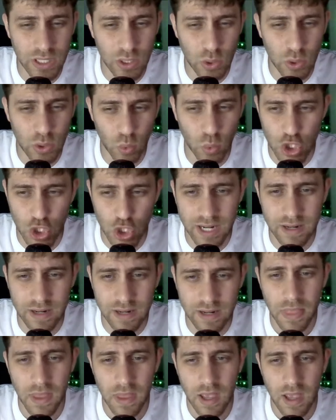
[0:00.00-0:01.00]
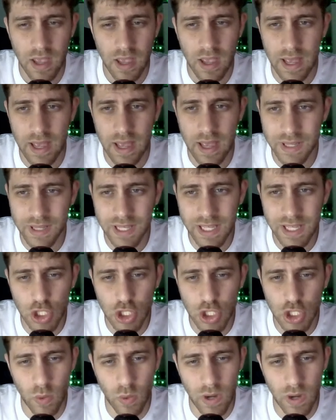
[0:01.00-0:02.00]
check, and king
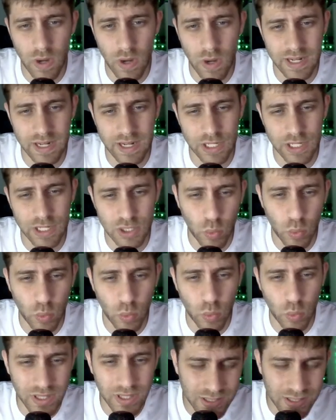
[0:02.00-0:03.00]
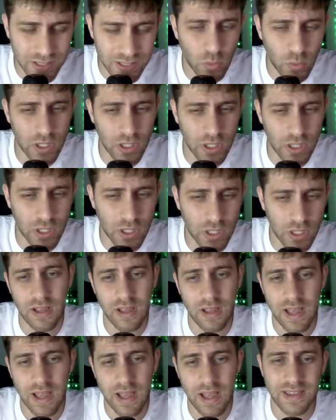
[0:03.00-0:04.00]
g1, and just queen d1 check,
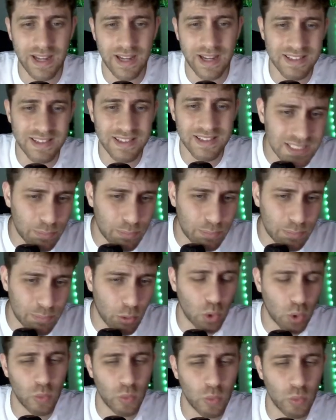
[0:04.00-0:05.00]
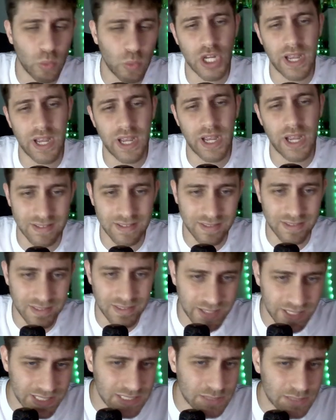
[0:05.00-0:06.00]
and take this pawn with check, and
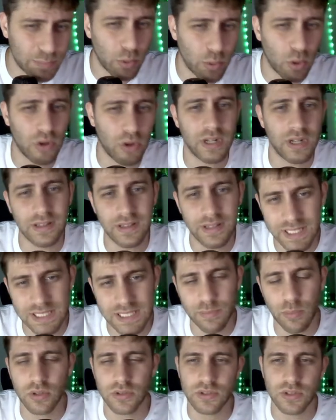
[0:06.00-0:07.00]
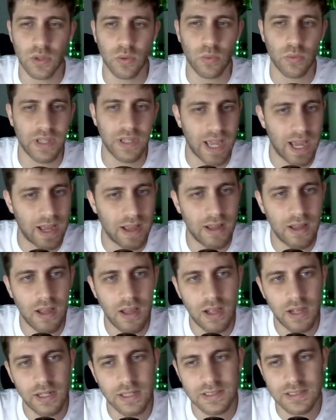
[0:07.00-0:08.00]
this pawn, and this pawn. So yeah,
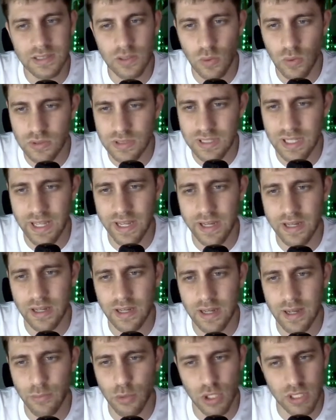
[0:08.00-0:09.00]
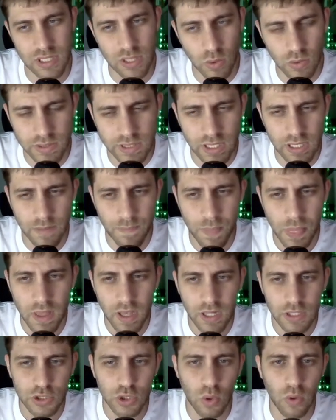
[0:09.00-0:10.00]
it looks like I'm just losing.
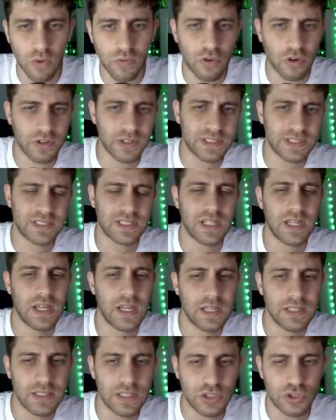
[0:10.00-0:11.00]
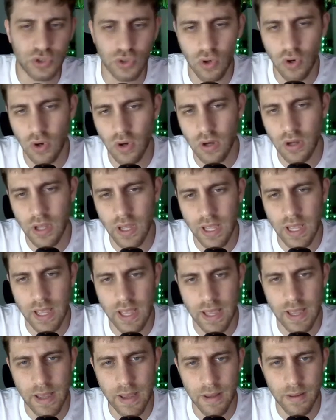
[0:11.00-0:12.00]
So of course, the draw
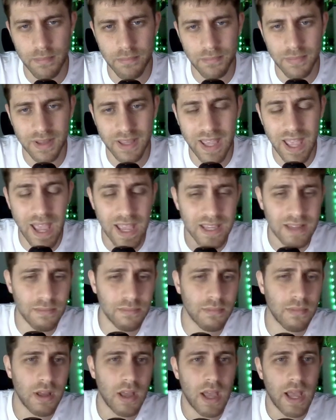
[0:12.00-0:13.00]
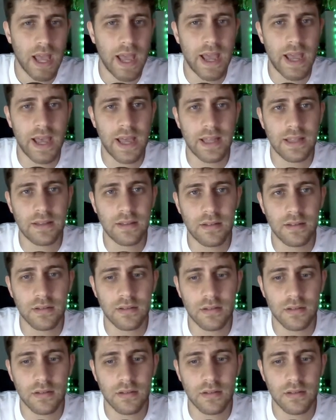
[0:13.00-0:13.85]
came, and